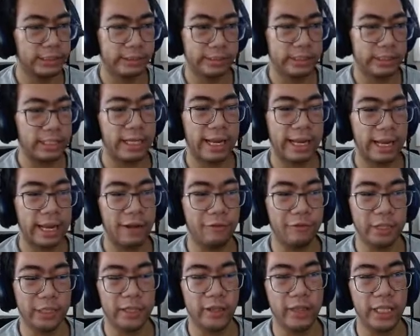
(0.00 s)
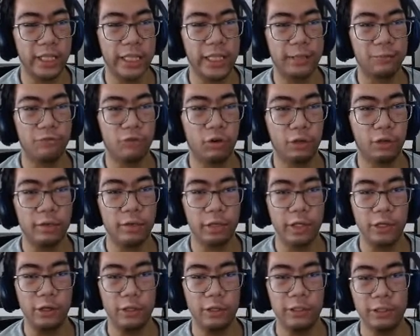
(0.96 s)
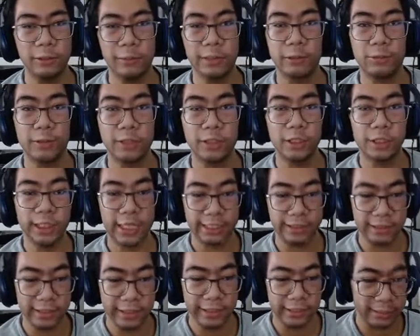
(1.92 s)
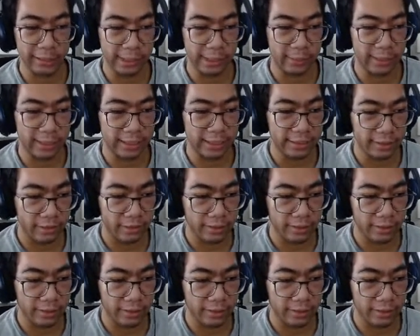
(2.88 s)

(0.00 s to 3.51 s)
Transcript: I have in the theme for the YouTube and Twitch channels, you know what I mean?